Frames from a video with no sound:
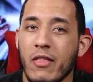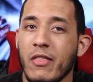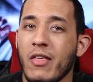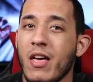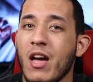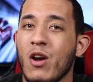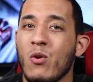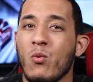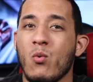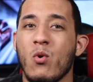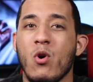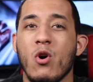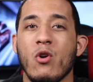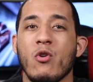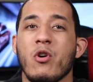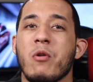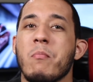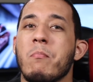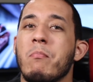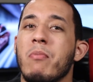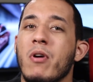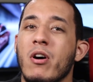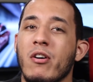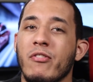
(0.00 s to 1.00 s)
that
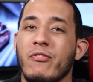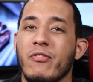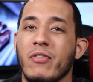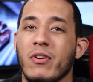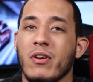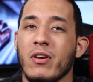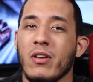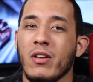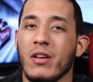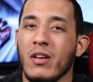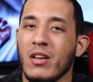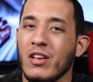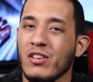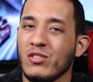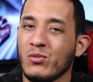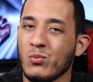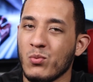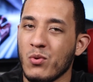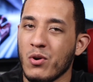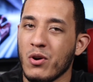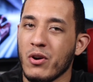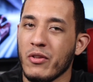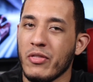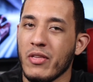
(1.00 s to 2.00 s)
Warren Buffett is
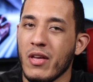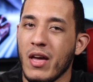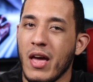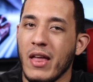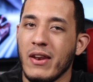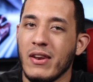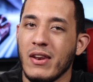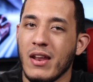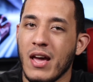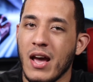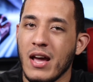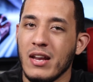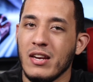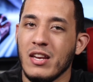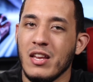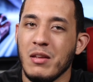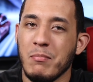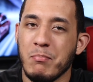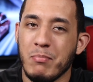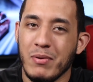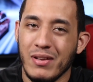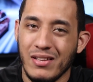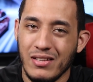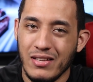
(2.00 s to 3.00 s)
worth
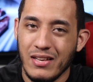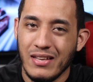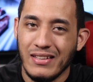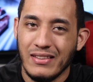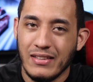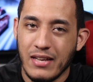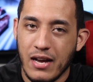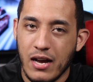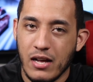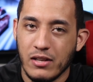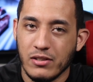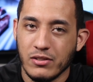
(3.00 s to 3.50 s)
$90 billion.